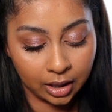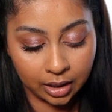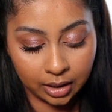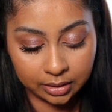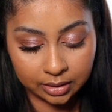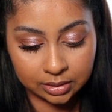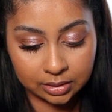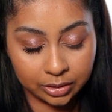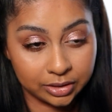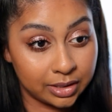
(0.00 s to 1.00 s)
uh,
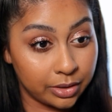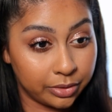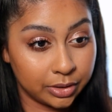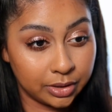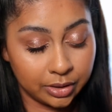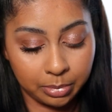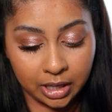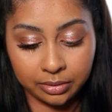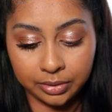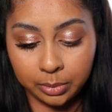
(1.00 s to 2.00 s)
this looks different to the
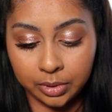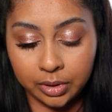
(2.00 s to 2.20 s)
Benefit